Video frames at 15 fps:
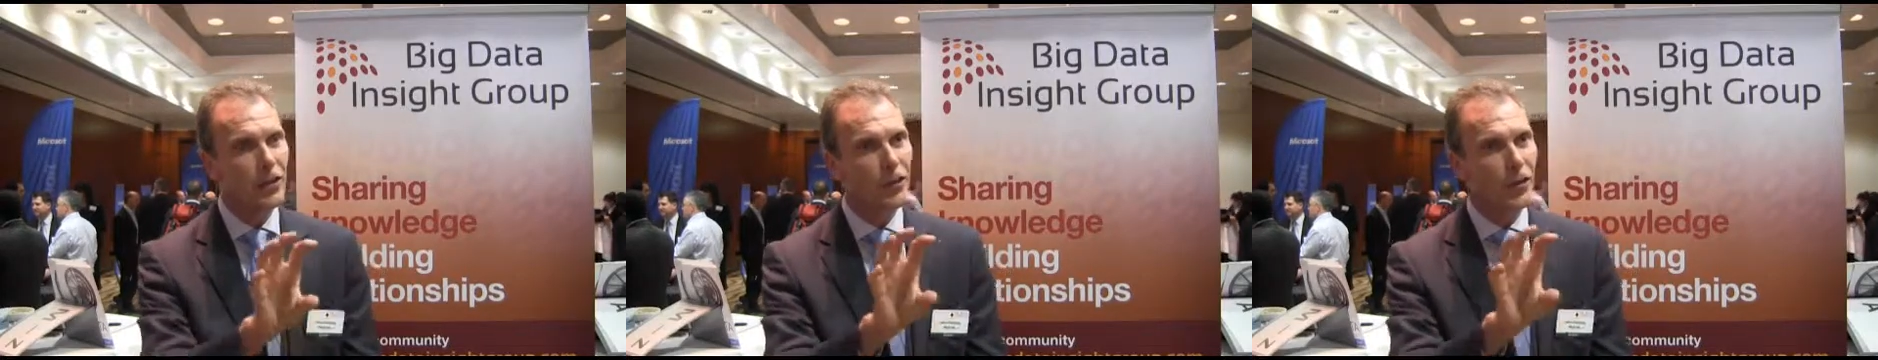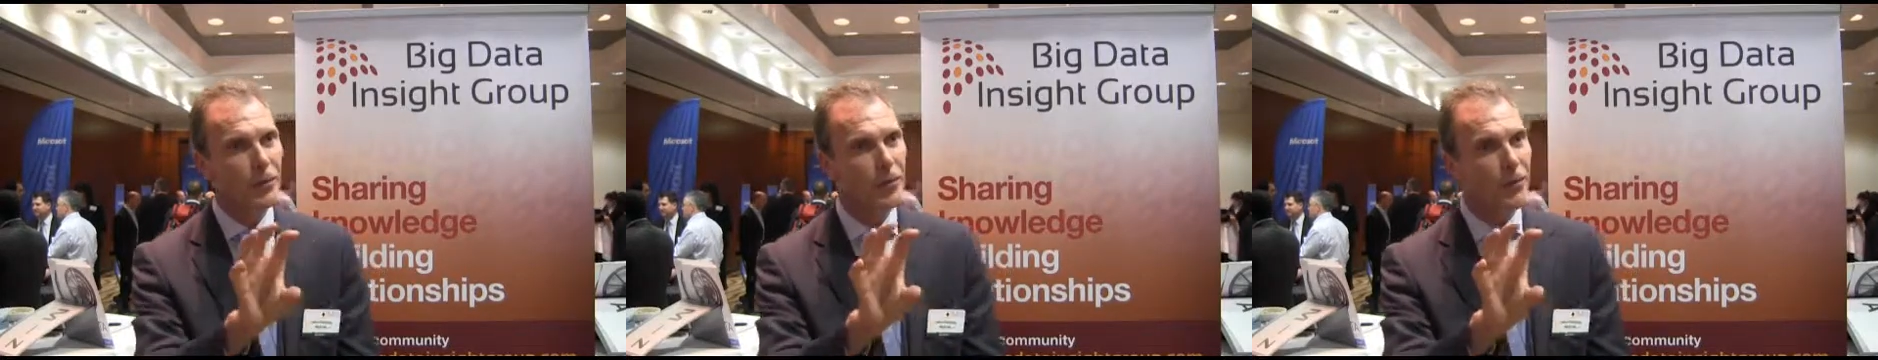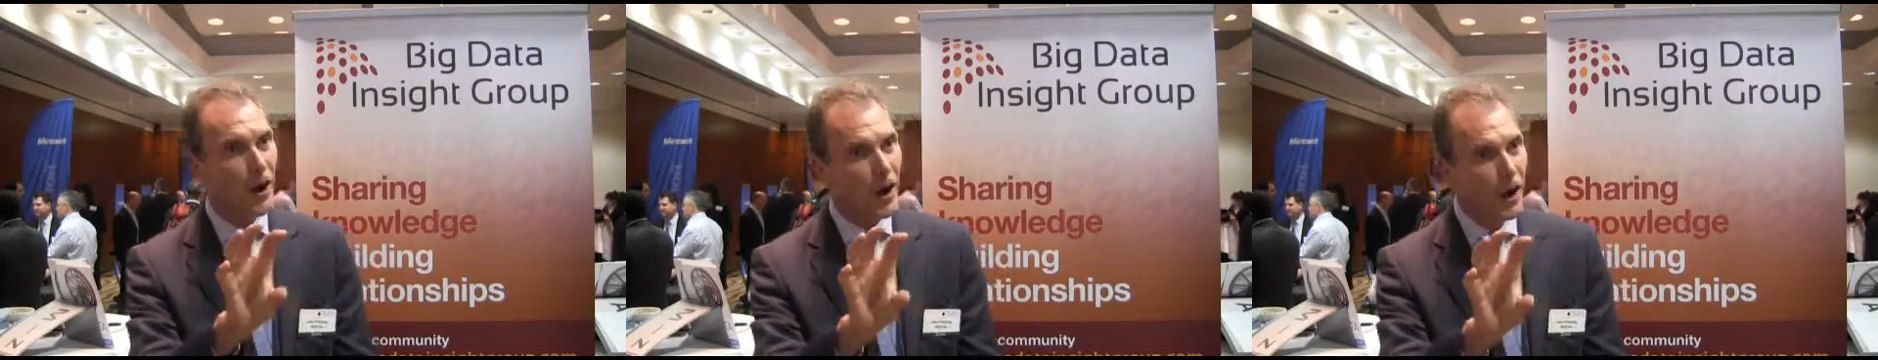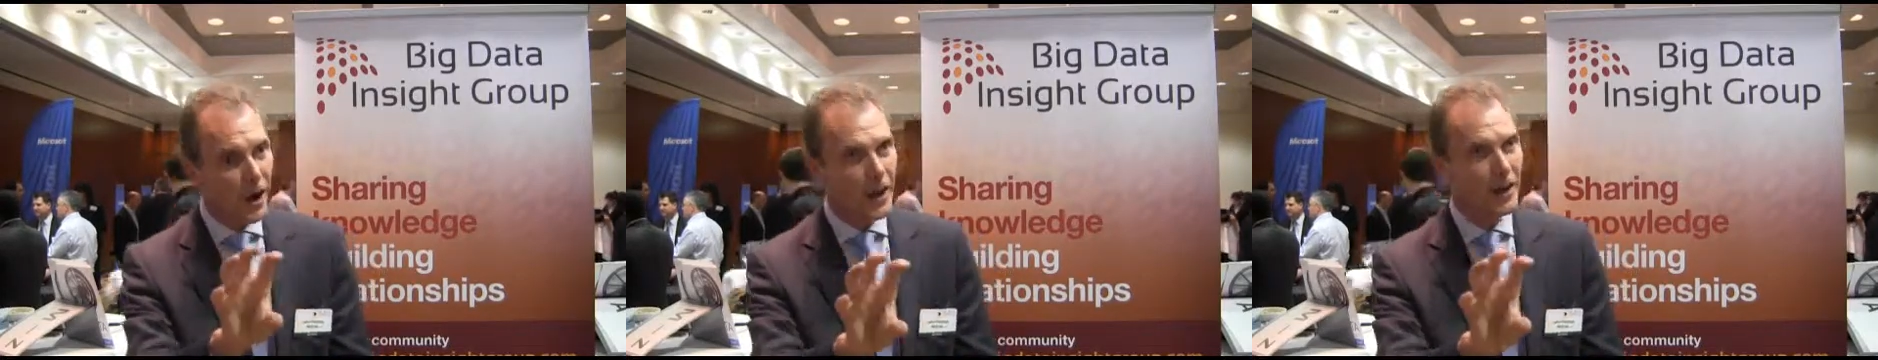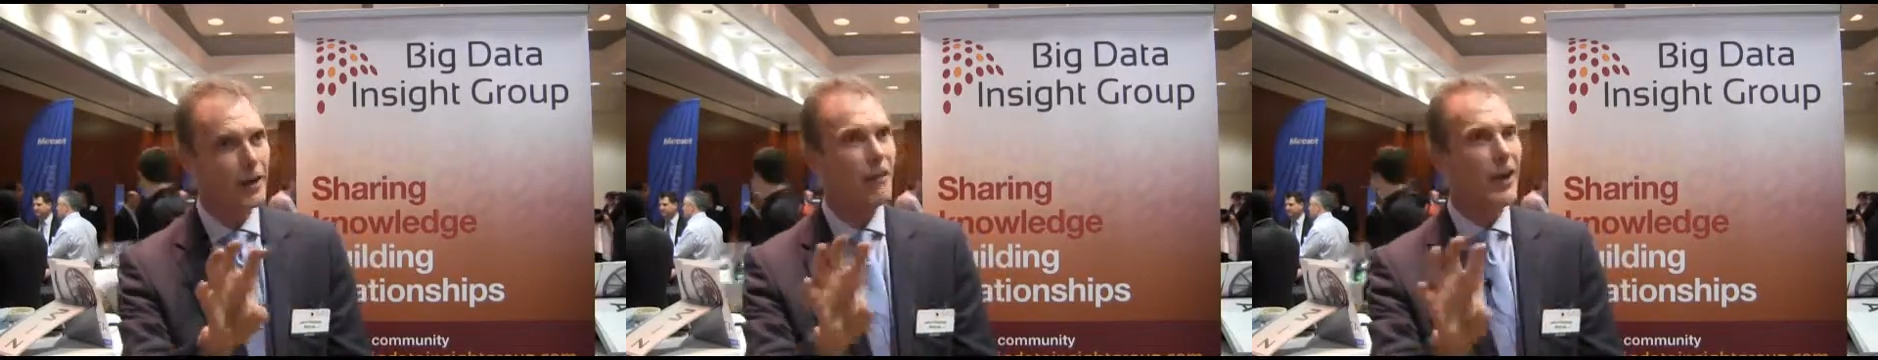the
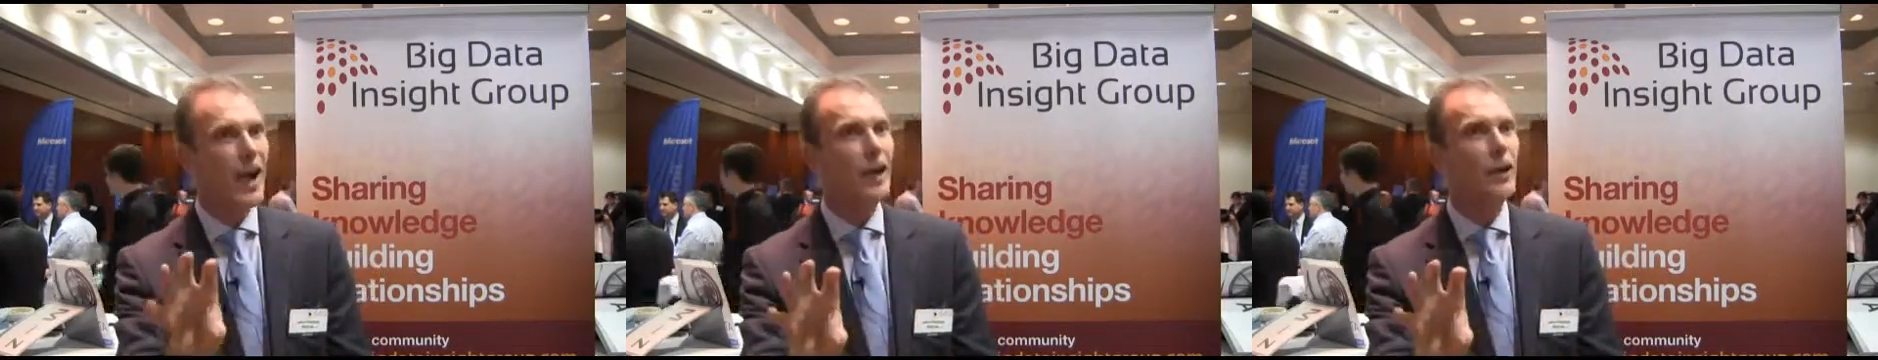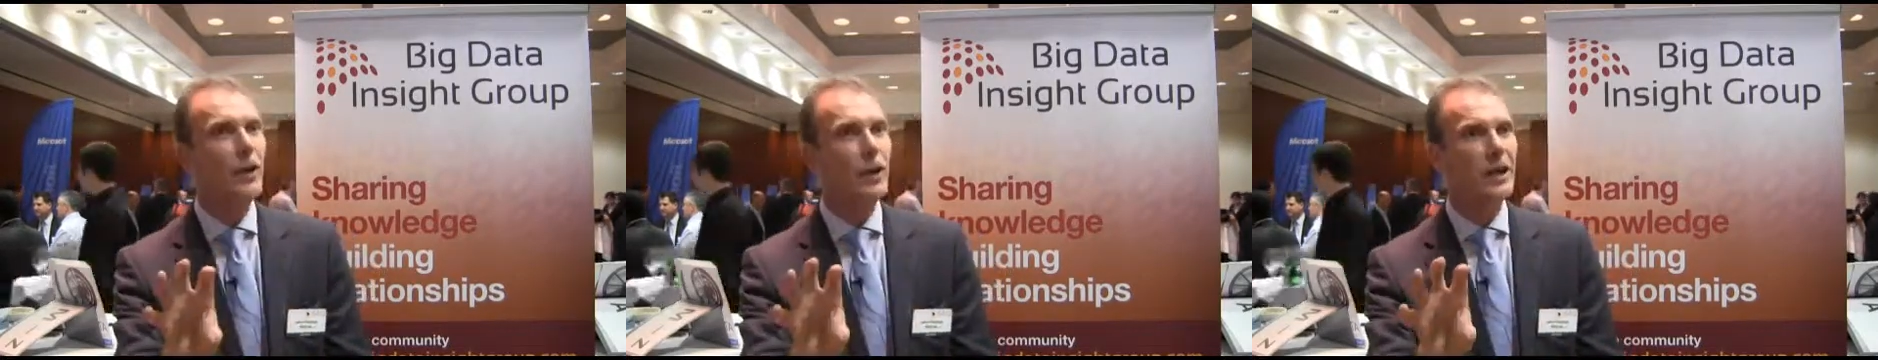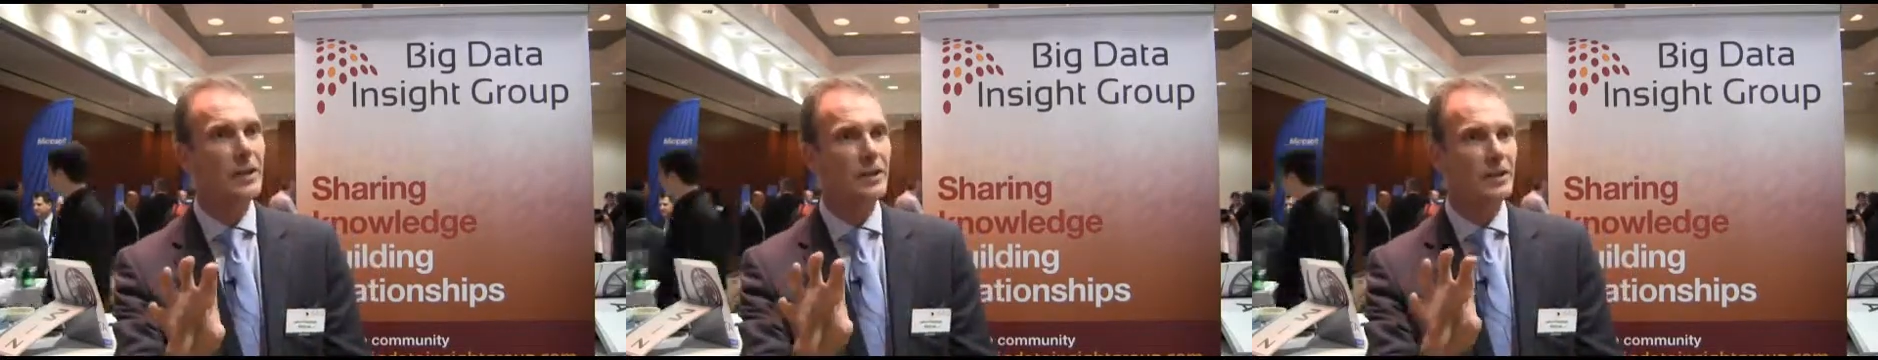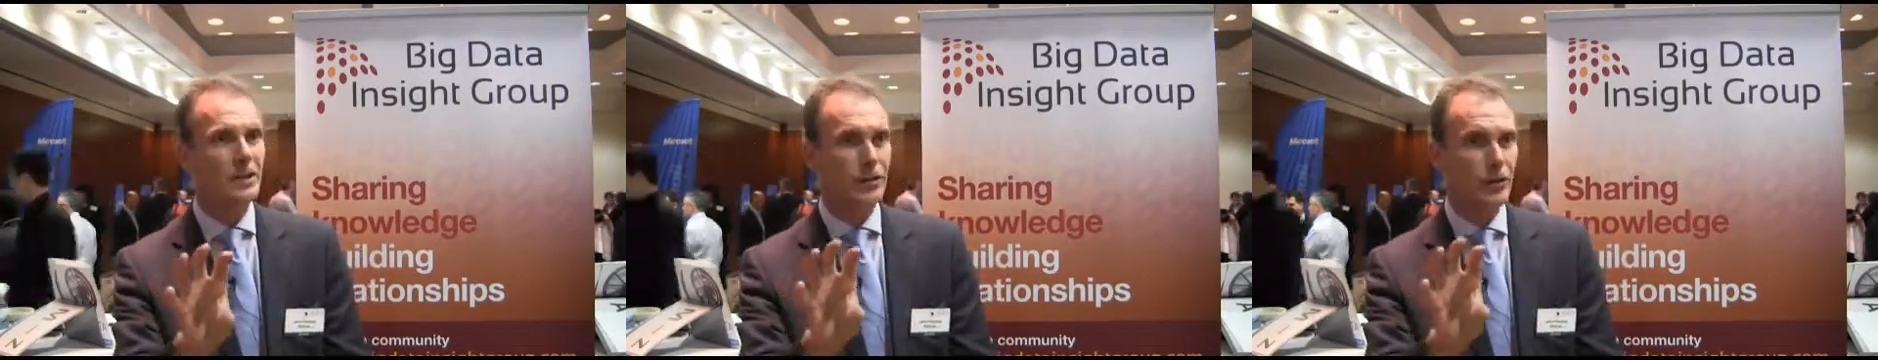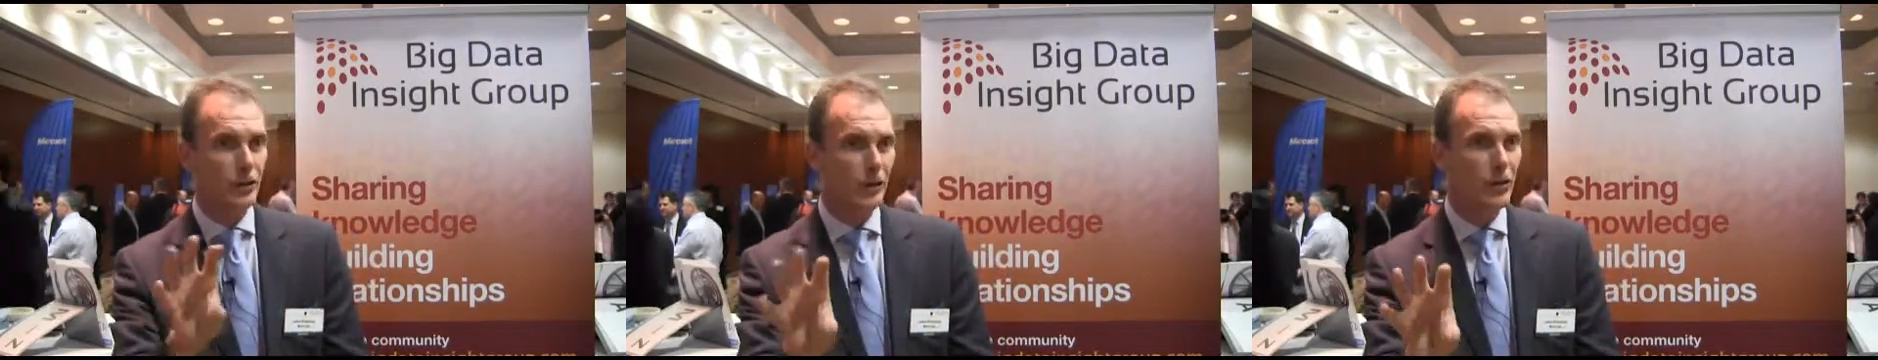higher the value is
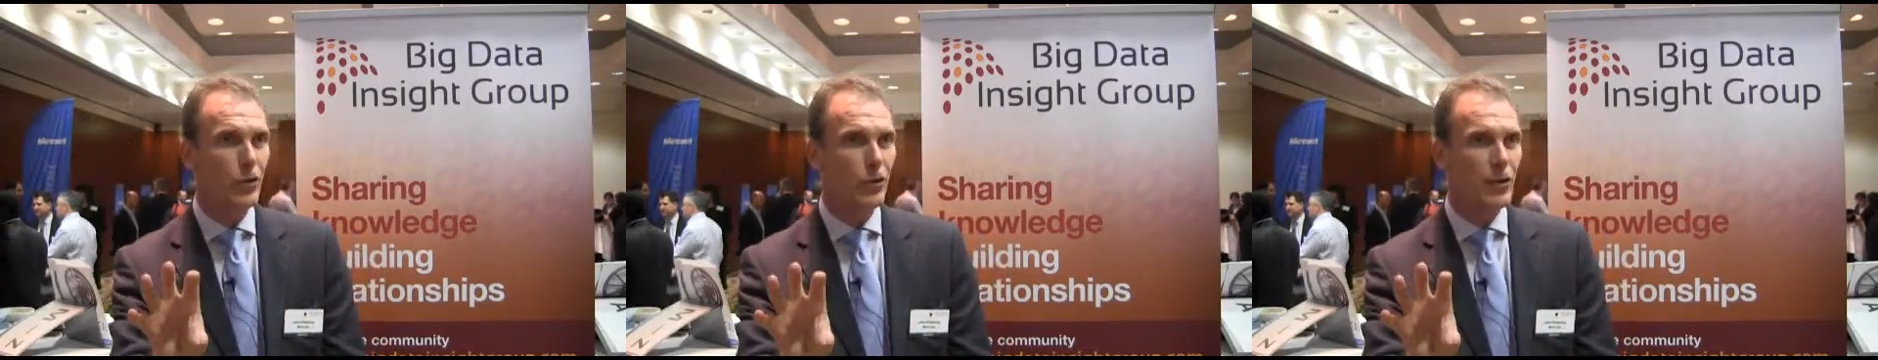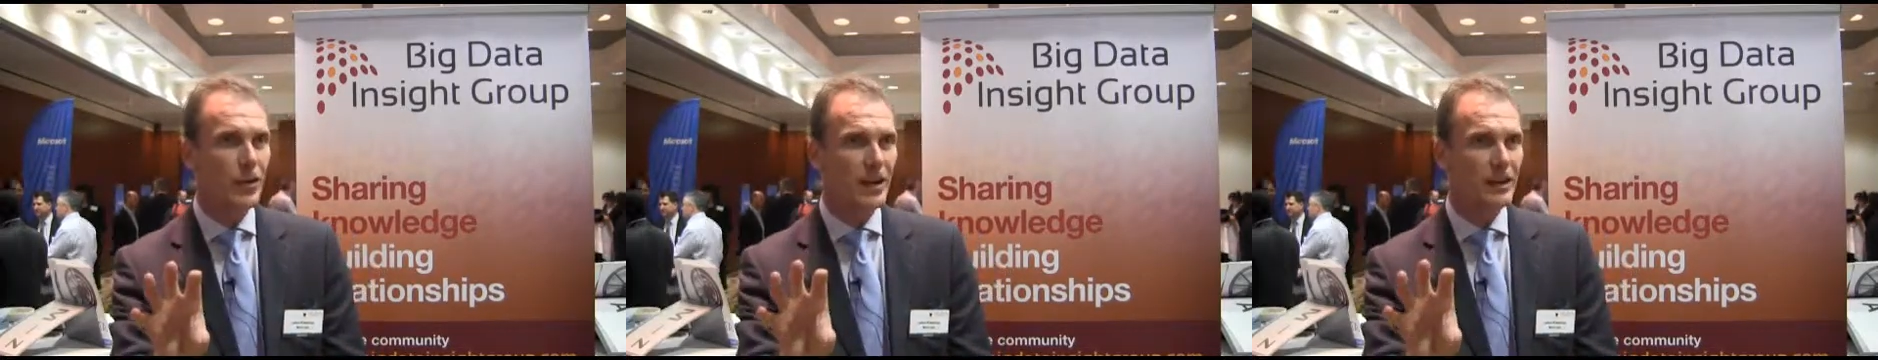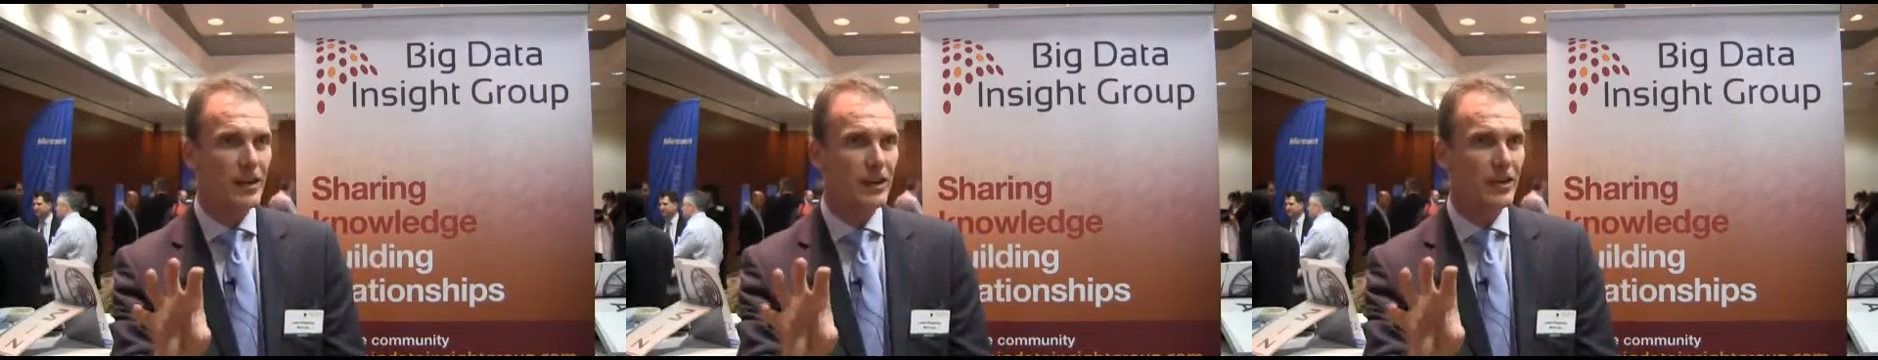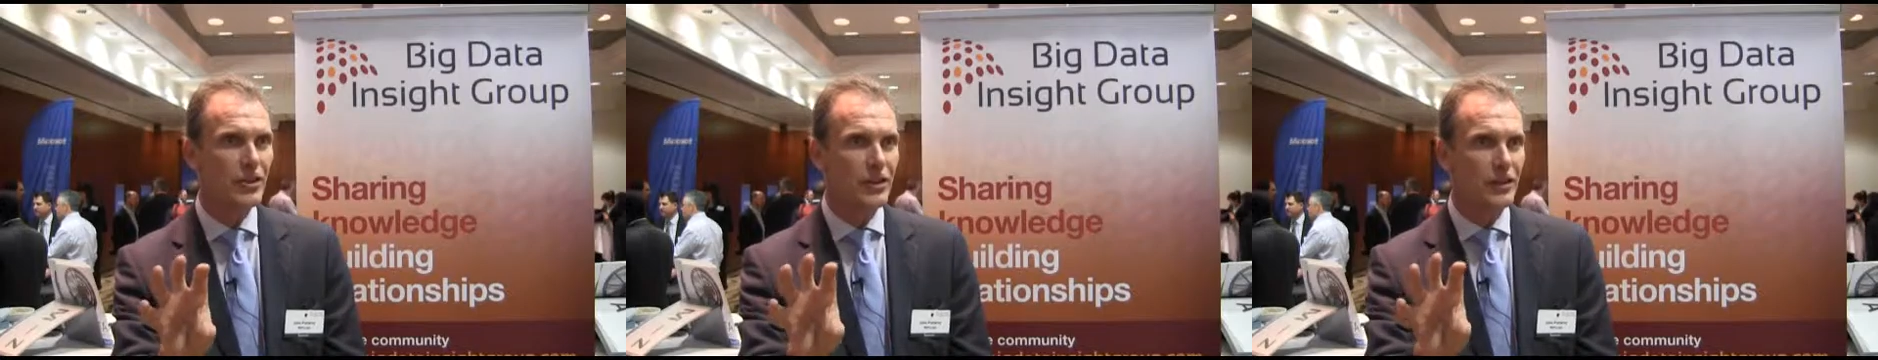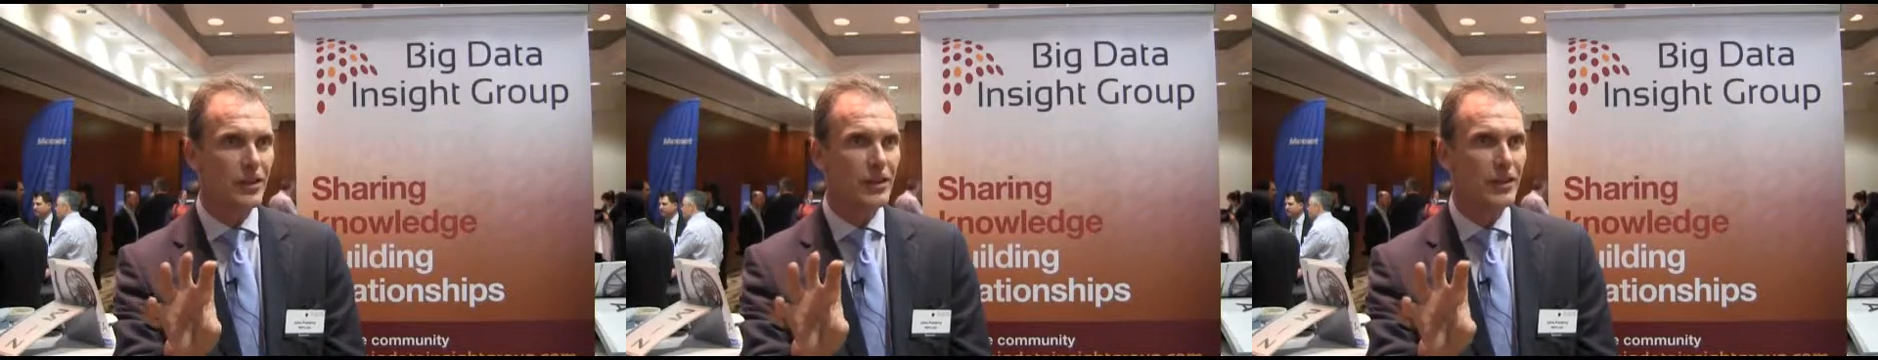to the organization.